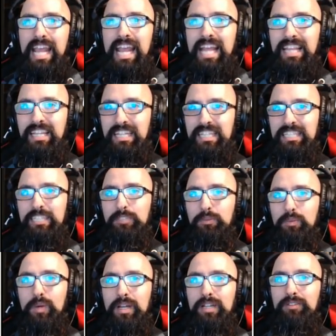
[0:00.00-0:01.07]
Hey, look at
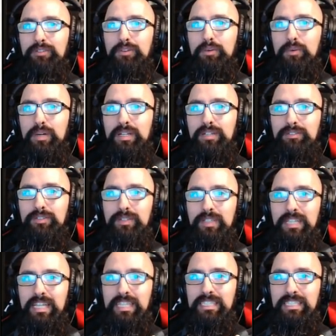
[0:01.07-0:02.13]
this wonderful, wonderful
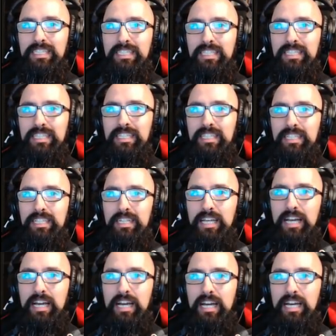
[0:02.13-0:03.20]
list.
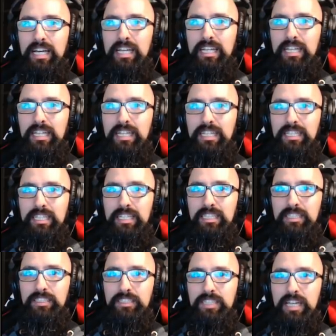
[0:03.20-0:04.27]
I
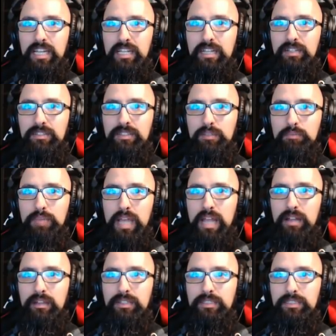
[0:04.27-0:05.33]
need to check out the
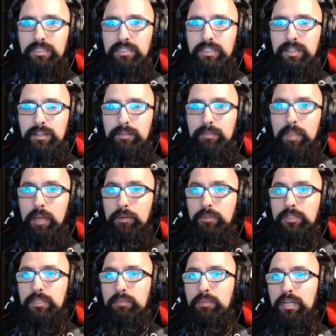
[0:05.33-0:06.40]
Paris
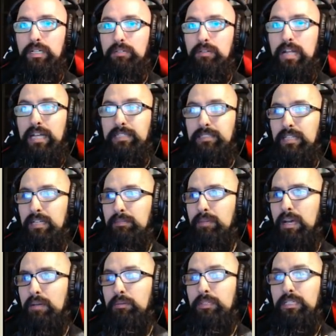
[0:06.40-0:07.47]
Oh, it's a bug grass
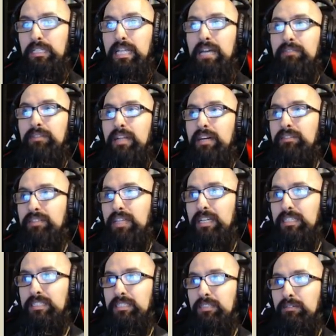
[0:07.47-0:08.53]
type. I would never have
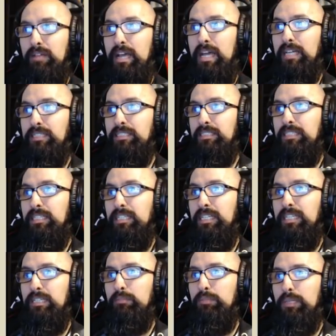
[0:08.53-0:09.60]
guessed grass
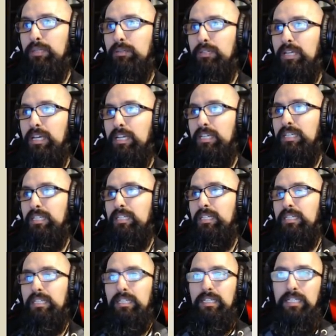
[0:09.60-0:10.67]
in here, but okay.
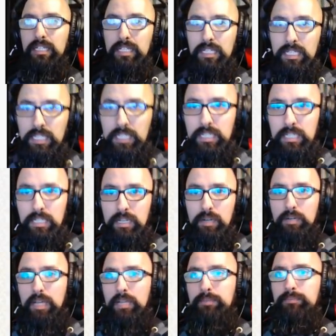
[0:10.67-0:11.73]

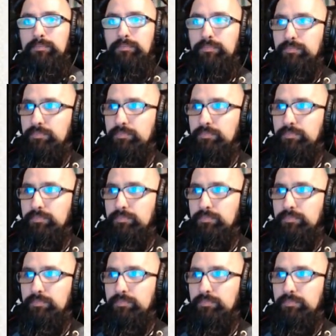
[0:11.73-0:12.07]
Okay.